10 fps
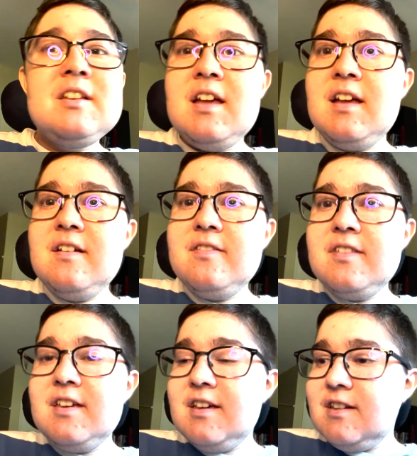and
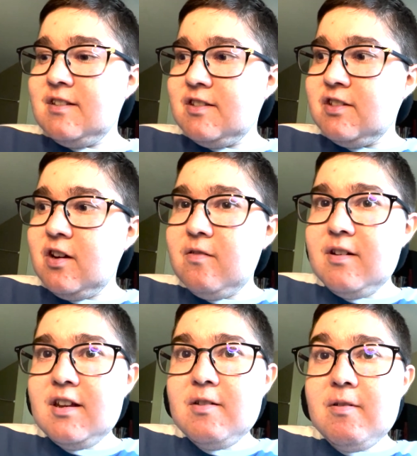then so
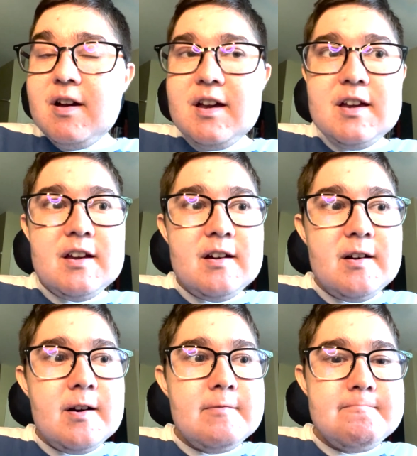anyway, uh,